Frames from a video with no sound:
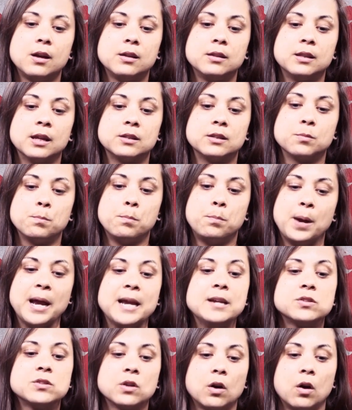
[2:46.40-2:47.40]
that's
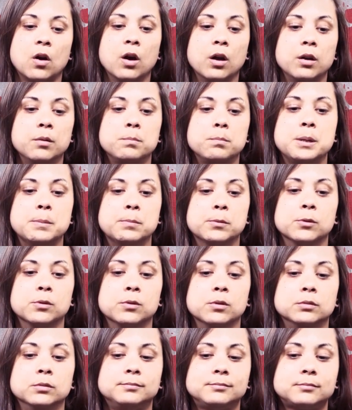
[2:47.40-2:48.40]
based on
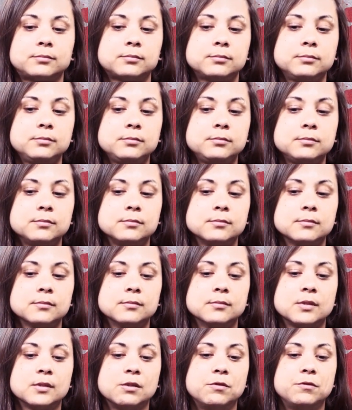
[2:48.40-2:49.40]
people
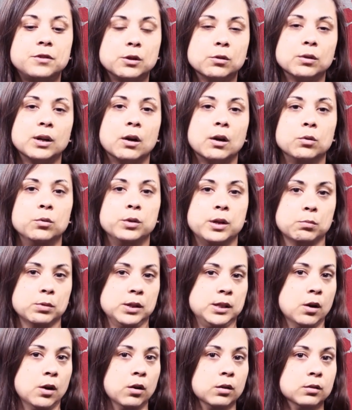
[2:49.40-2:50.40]
figuring out who they
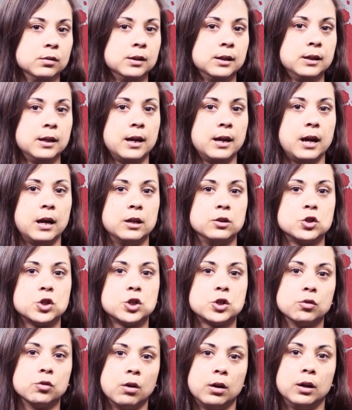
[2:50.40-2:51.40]
really are and
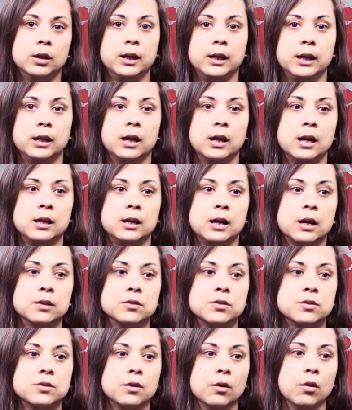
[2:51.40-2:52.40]
struggling
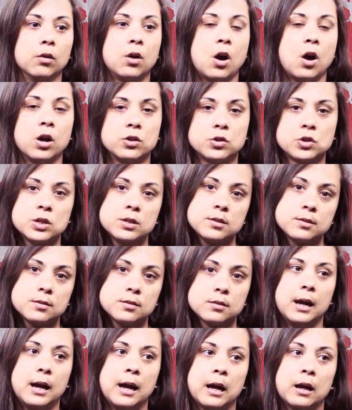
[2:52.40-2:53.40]
against their
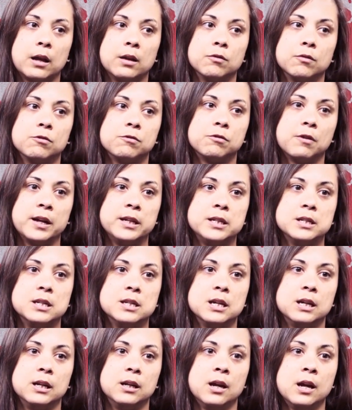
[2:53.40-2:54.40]
conscience and
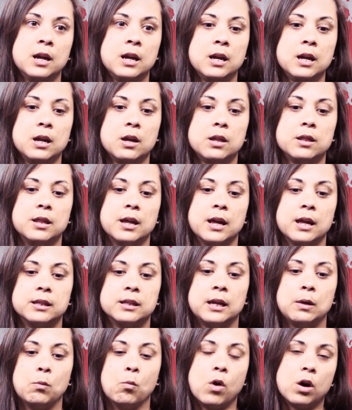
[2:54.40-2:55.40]
finding that
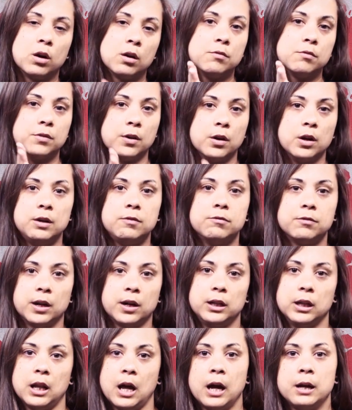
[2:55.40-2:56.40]
they walk a very
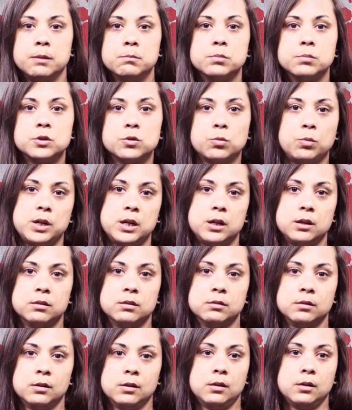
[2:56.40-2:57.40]
fine line
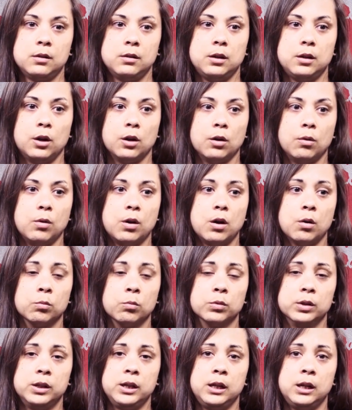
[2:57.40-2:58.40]
between, you know, a
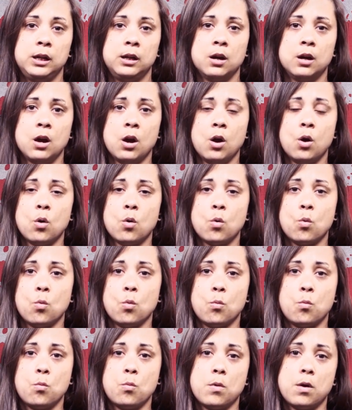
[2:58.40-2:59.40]
really
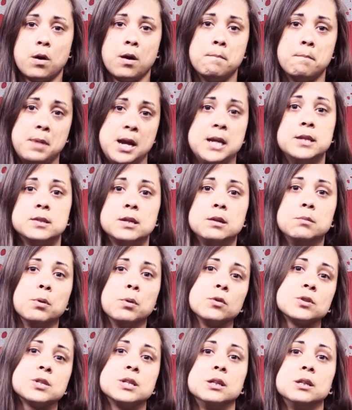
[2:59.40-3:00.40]
amazing
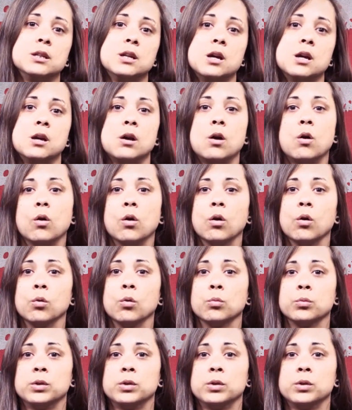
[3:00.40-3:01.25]
person or a